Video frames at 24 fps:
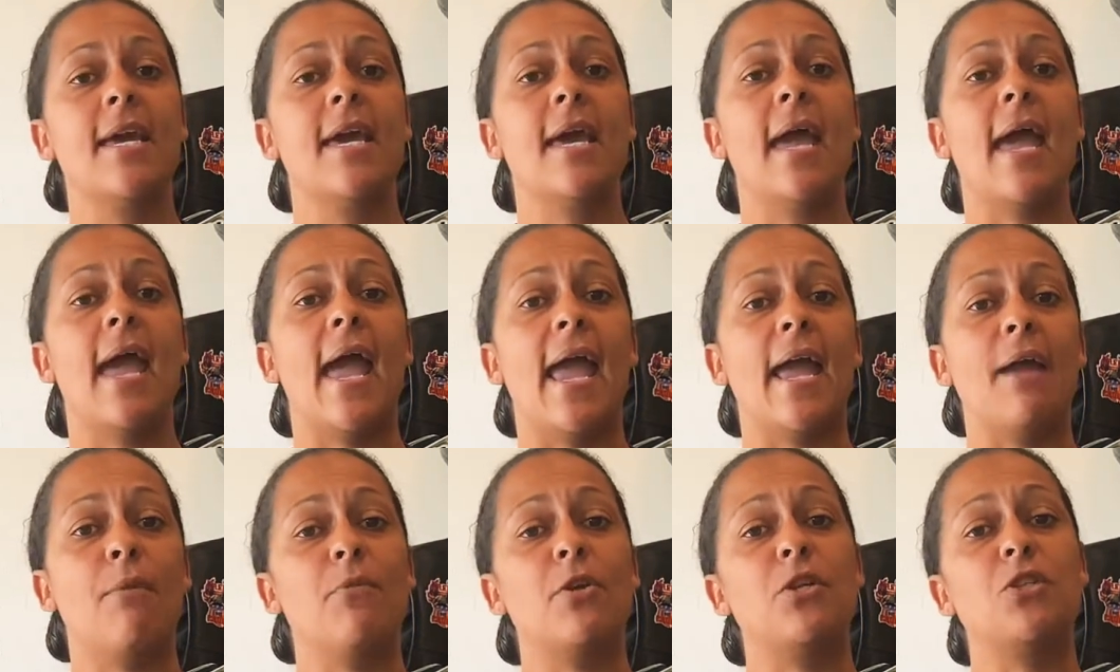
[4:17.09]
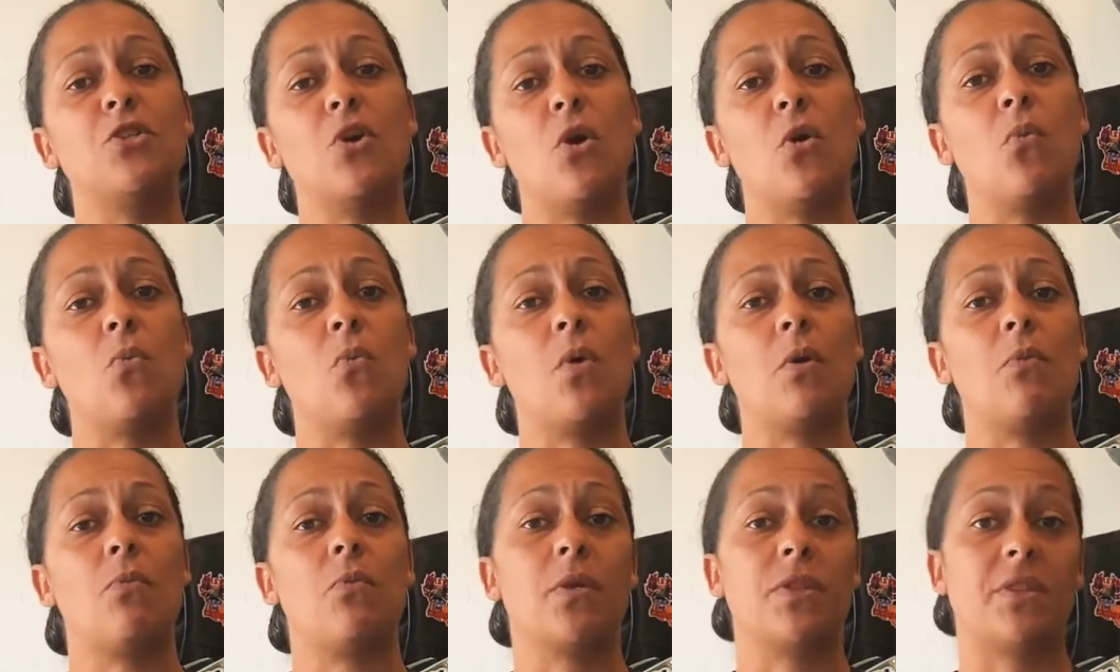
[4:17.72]
And we don't want
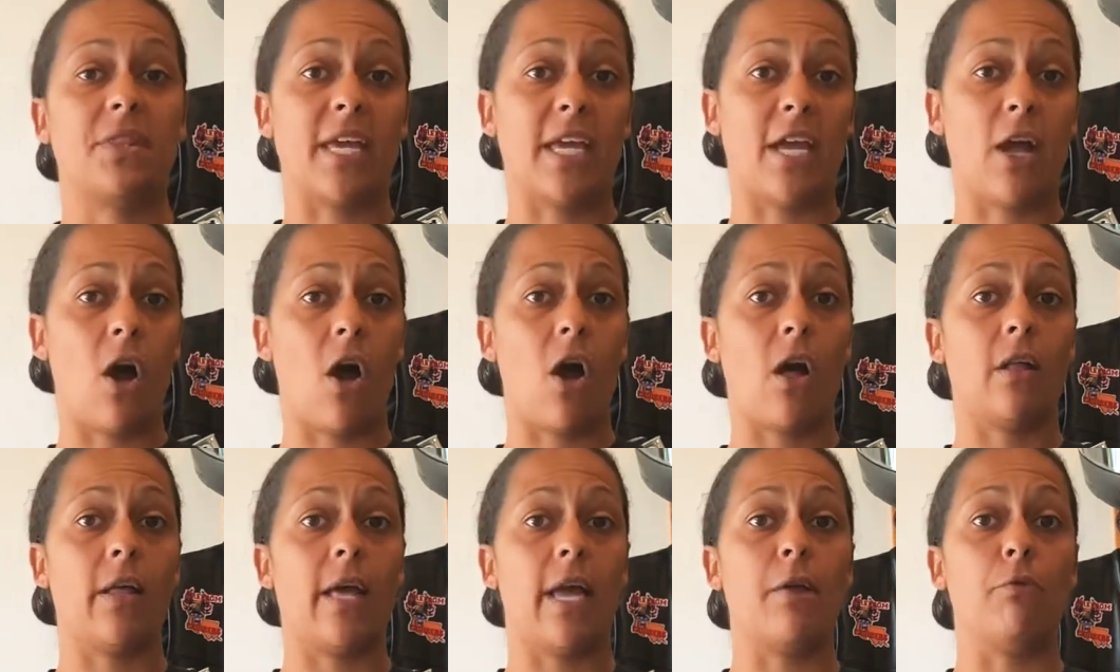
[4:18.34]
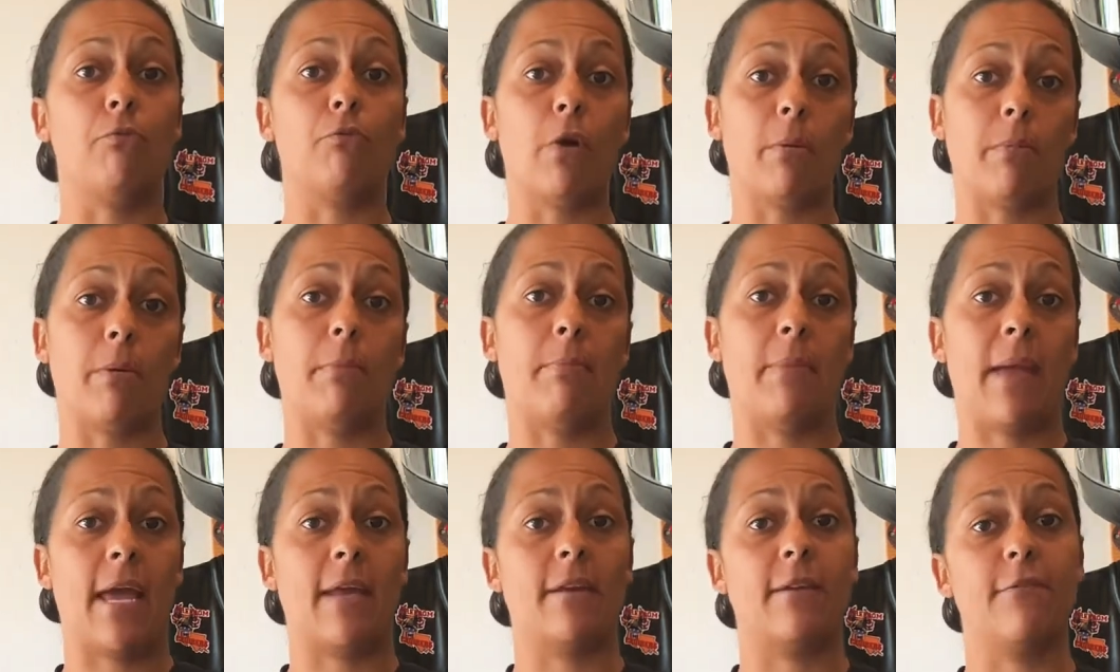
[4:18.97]
what they call a rubber
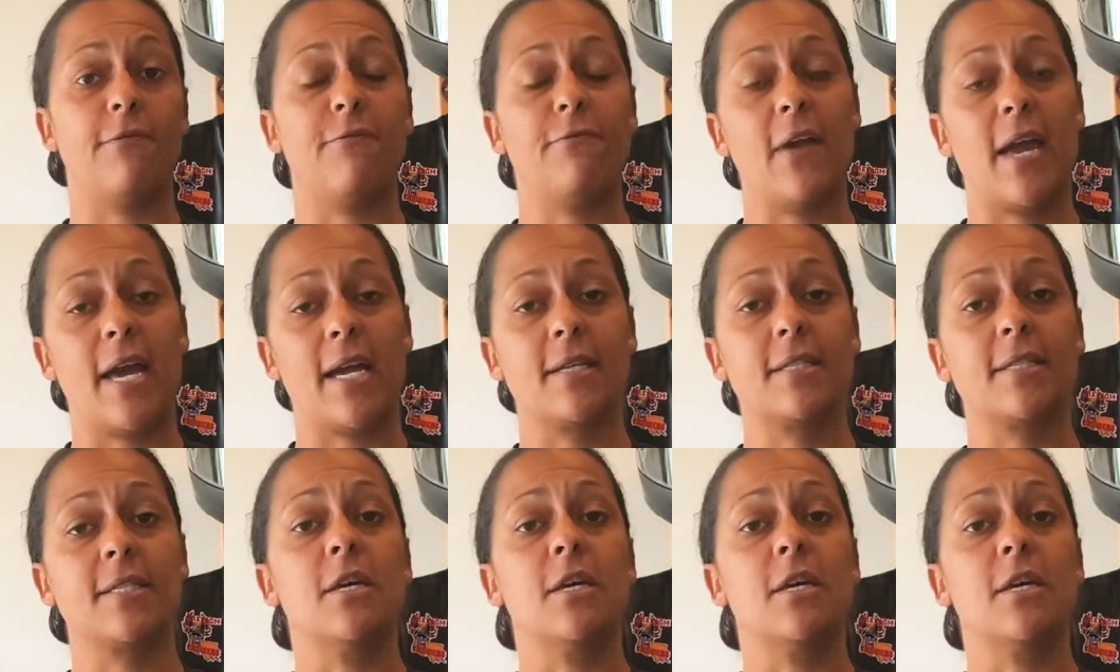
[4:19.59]
band effect.